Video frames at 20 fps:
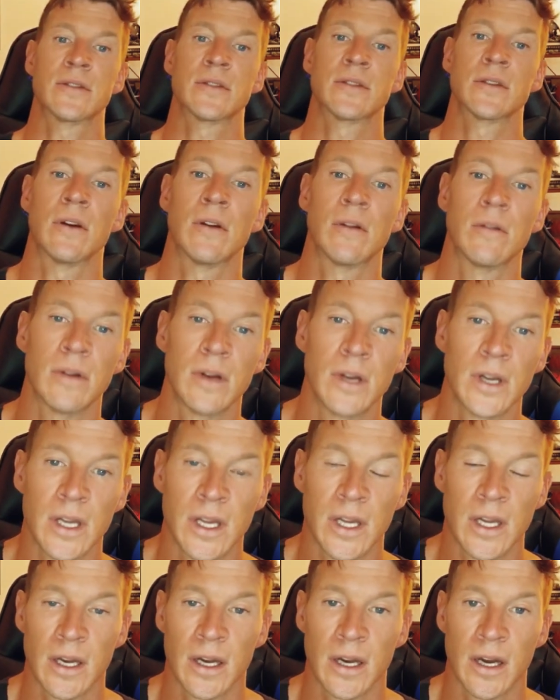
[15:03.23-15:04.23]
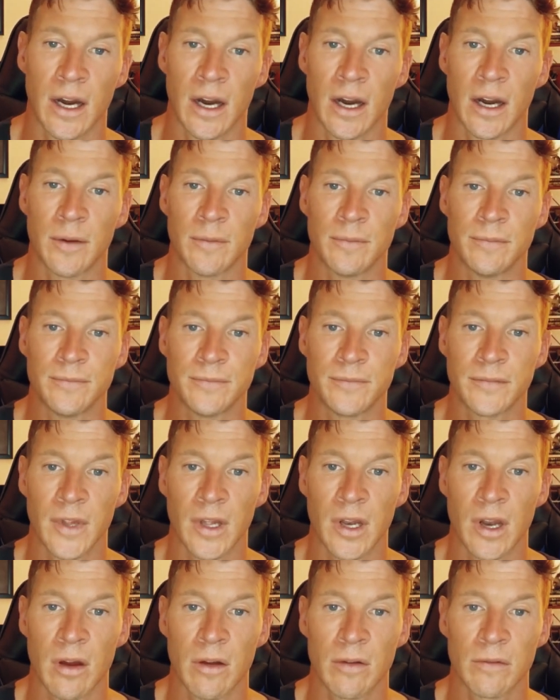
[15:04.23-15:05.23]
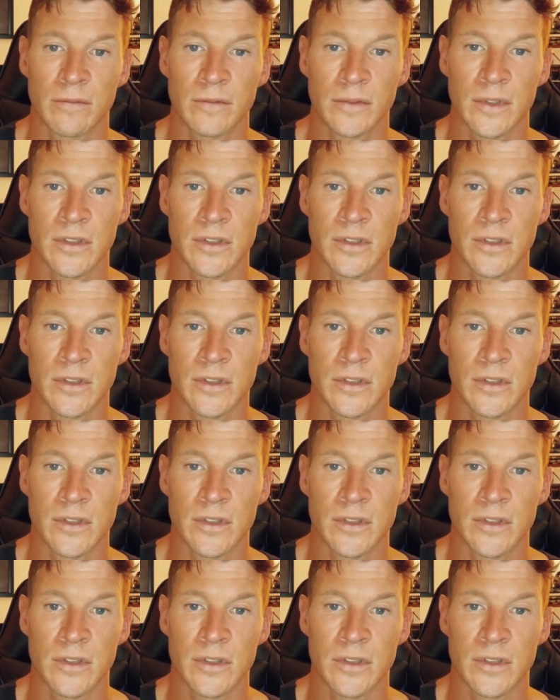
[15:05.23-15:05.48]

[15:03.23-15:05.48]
So, um, you know,